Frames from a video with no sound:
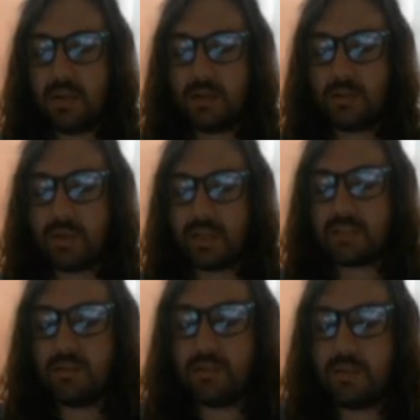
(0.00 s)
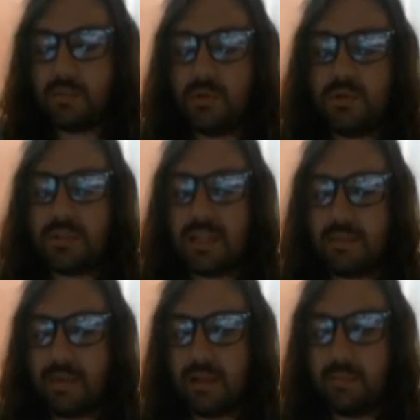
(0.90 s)
to get exclusive looks at
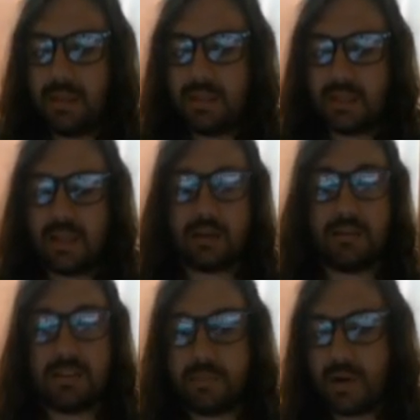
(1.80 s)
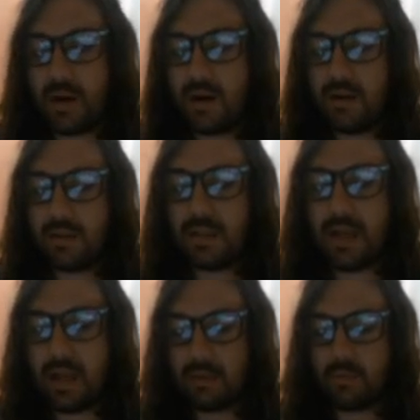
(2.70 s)
development like concept art
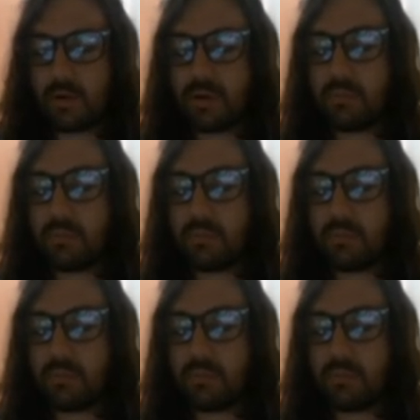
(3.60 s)
and work in